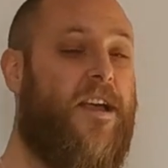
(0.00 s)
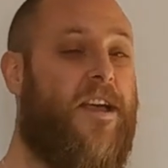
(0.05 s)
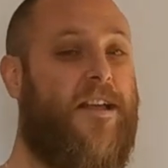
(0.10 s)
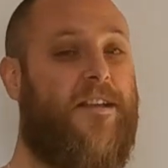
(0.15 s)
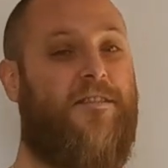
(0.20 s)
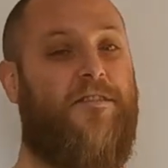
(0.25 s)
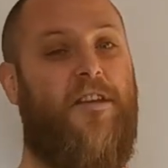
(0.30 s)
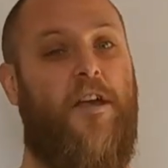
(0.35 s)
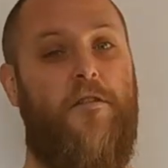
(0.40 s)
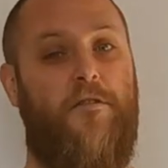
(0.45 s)

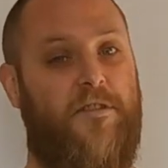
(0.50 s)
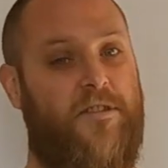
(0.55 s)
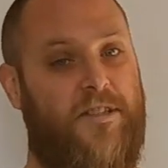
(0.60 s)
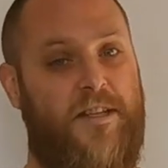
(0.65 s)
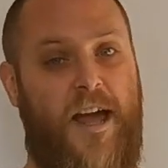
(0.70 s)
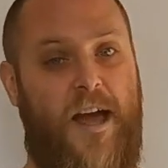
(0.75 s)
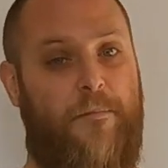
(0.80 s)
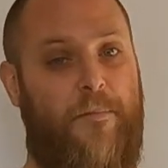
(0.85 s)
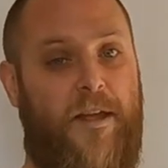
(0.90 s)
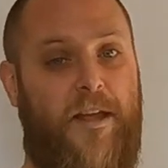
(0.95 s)
it's so
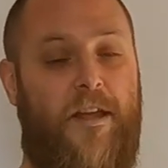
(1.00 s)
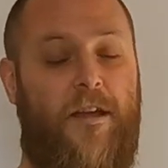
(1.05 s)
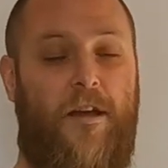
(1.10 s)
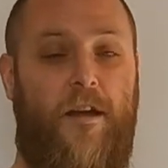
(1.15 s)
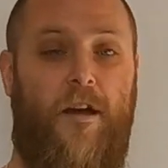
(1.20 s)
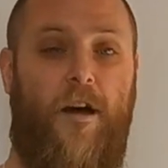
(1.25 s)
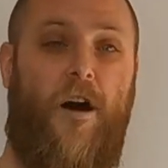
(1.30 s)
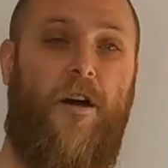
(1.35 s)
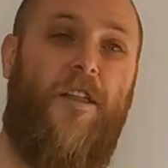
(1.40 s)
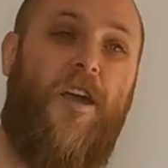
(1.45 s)
snappy.
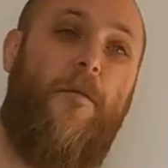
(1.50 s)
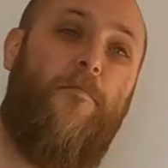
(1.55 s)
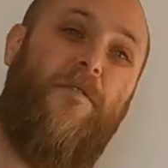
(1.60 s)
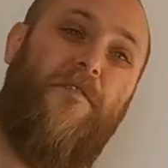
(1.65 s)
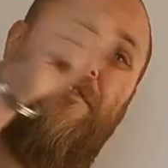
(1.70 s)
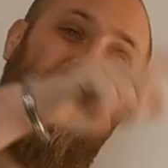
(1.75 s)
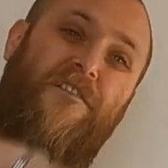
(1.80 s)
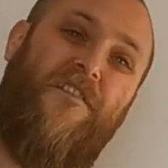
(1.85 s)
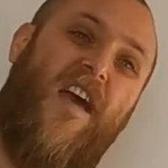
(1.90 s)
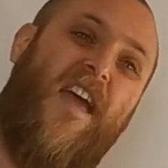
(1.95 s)
On the open
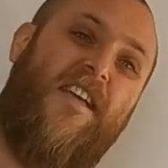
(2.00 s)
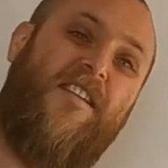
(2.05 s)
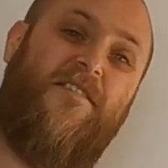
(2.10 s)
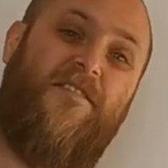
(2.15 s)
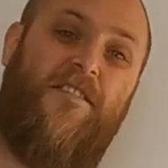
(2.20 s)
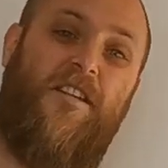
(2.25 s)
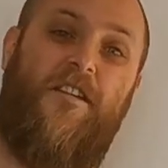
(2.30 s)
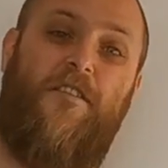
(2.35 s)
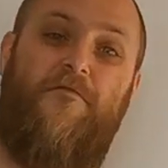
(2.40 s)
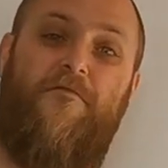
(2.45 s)

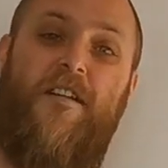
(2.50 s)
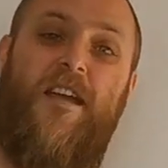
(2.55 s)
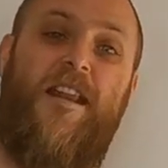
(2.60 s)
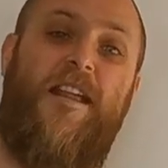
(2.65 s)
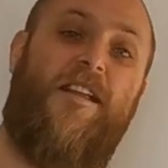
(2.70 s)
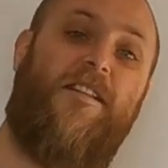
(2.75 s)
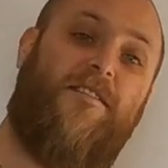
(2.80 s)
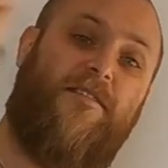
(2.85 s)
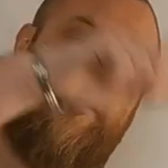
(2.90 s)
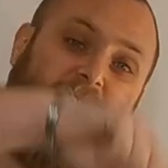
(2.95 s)
face, you can
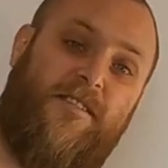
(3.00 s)
really